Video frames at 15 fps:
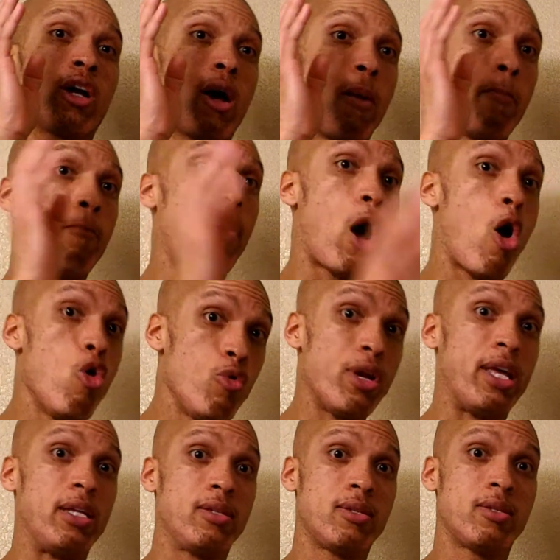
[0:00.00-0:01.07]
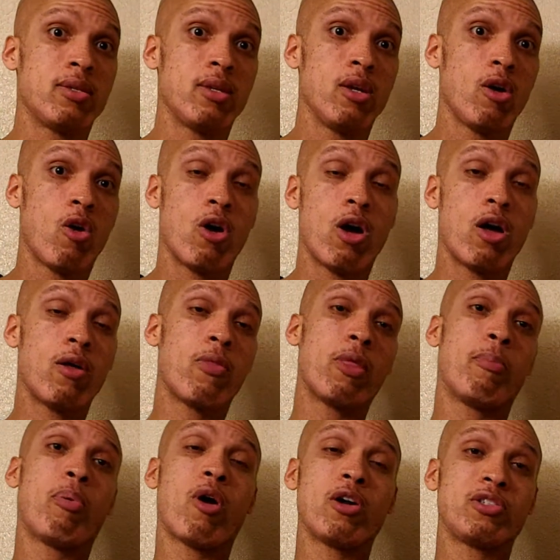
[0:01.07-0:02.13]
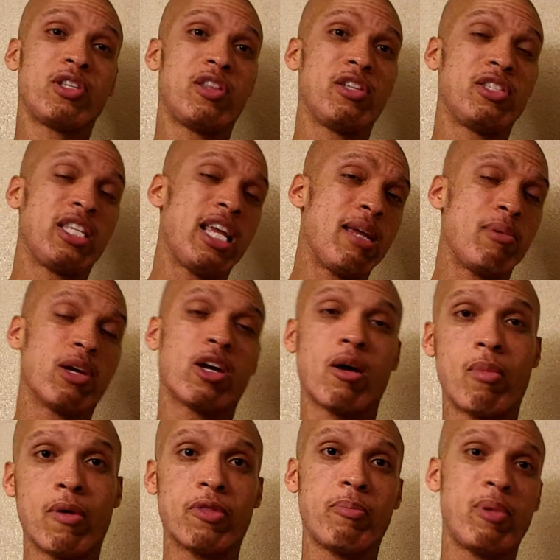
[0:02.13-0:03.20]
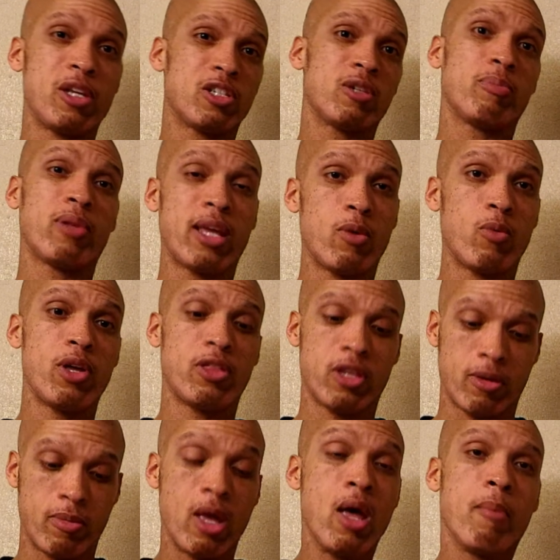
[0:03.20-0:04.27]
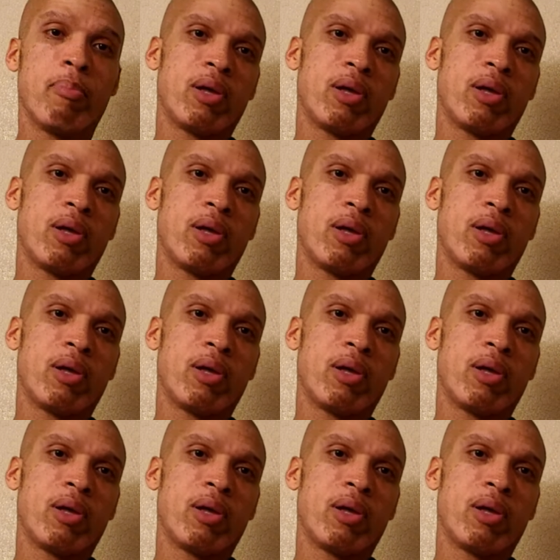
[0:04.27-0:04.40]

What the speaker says: components or other parts of the team to come off the bench to play with them.